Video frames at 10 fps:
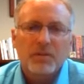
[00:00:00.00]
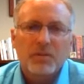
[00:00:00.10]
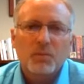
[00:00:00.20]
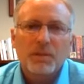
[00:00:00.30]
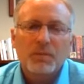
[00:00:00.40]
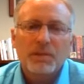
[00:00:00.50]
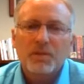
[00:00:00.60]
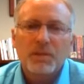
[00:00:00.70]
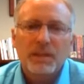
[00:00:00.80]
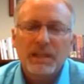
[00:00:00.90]
we would be
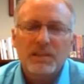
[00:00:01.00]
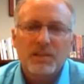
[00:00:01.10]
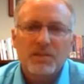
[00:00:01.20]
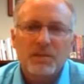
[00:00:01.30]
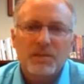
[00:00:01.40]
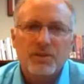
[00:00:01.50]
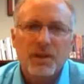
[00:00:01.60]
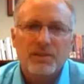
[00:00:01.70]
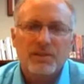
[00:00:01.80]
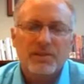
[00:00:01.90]
doing any teacher an
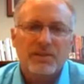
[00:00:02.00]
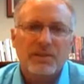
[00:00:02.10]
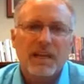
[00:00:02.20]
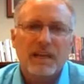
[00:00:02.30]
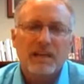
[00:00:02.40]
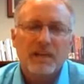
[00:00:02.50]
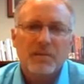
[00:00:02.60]
injustice to say,